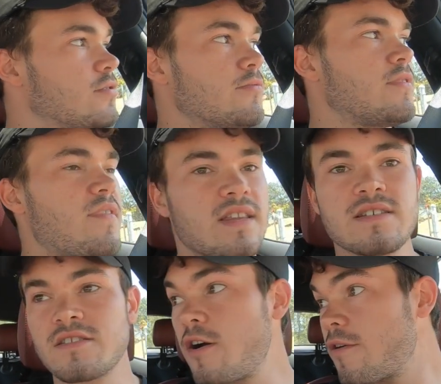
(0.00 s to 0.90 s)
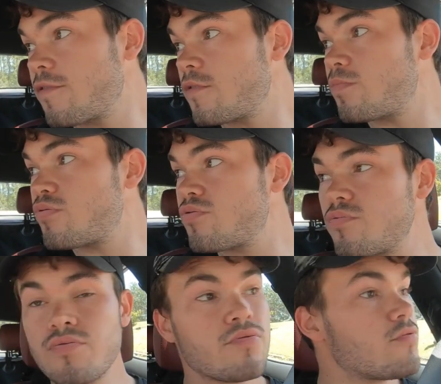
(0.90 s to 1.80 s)
we've had this car for
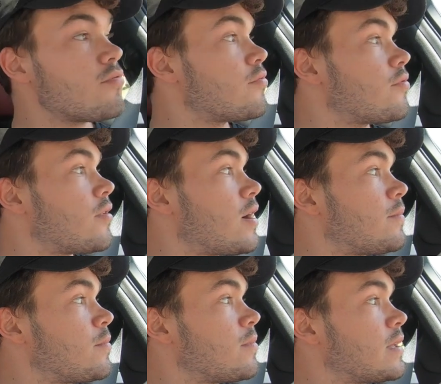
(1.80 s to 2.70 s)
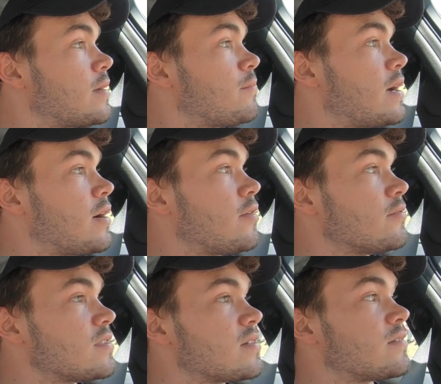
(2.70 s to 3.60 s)
probably
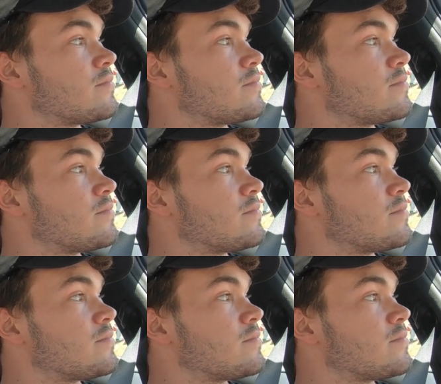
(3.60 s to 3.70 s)
about